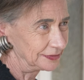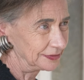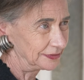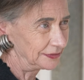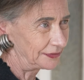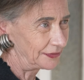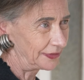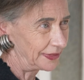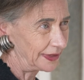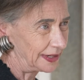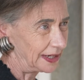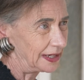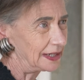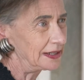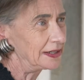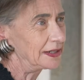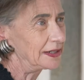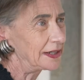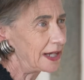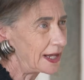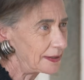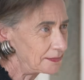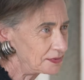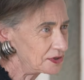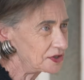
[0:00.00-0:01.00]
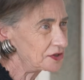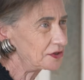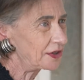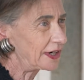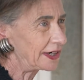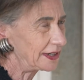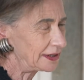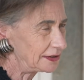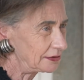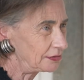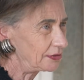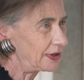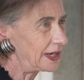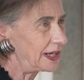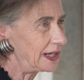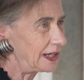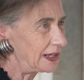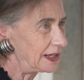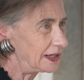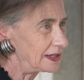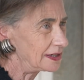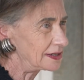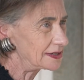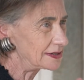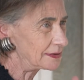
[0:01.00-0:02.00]
Yeah. In an abstract way,
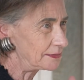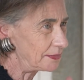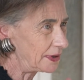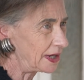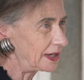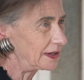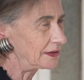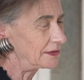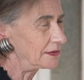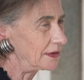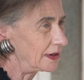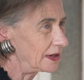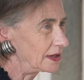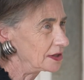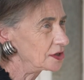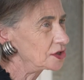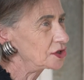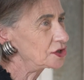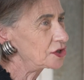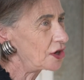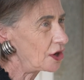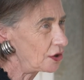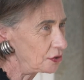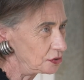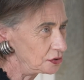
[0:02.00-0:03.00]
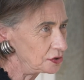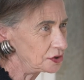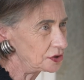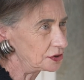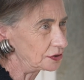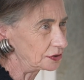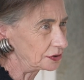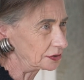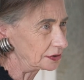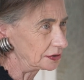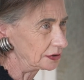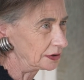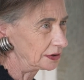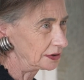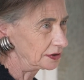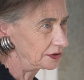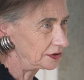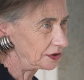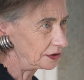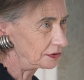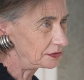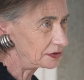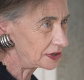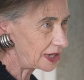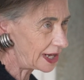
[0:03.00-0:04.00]
it's about total,
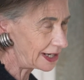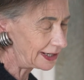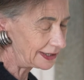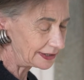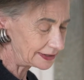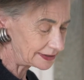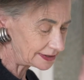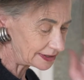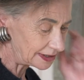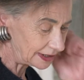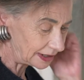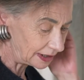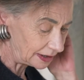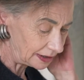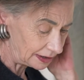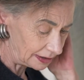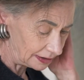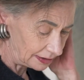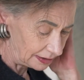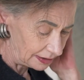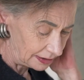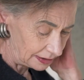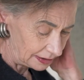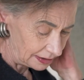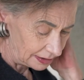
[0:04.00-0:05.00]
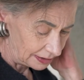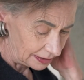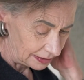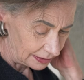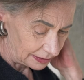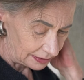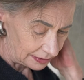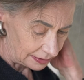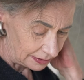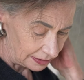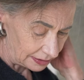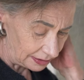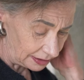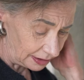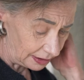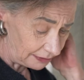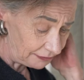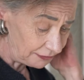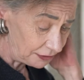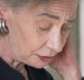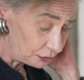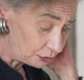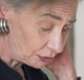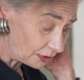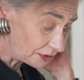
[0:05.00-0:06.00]
totality. And
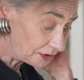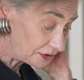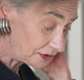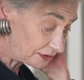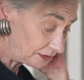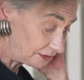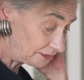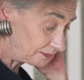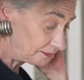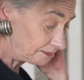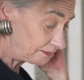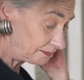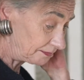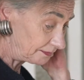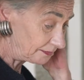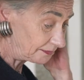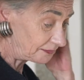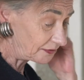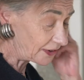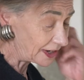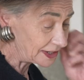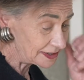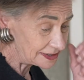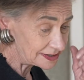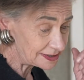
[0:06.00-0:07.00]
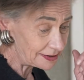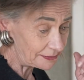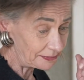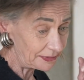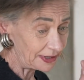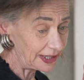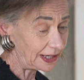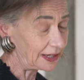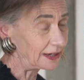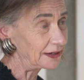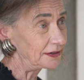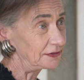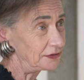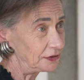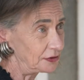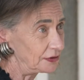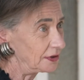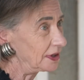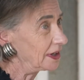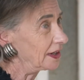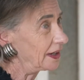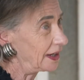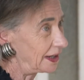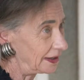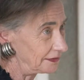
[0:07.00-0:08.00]
if you want to find something out, you're
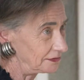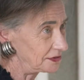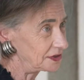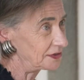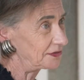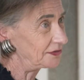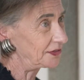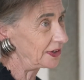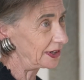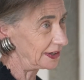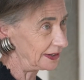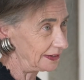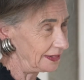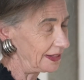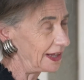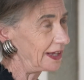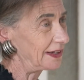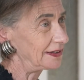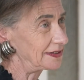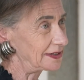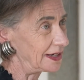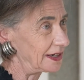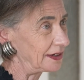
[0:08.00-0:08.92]
going to have to find that